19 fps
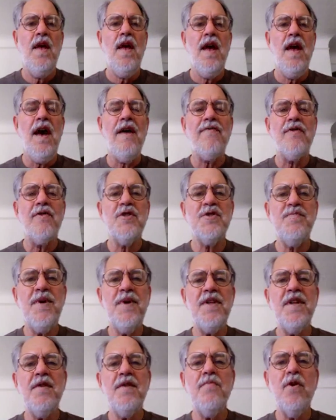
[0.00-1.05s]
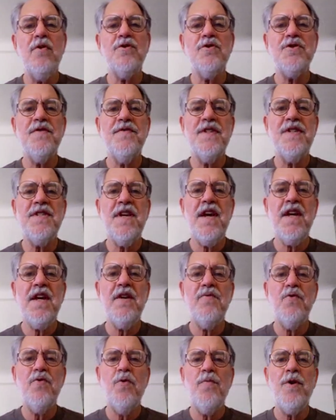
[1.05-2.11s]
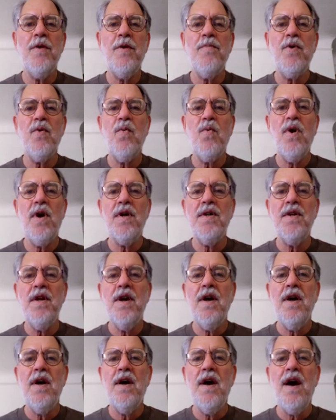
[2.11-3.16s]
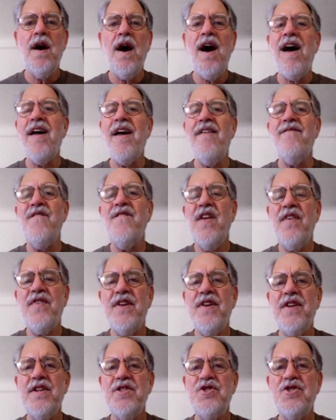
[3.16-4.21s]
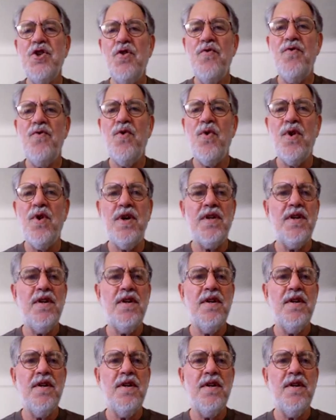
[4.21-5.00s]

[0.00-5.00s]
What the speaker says: After spending most of the day in room number 1, I have nothing to show for it.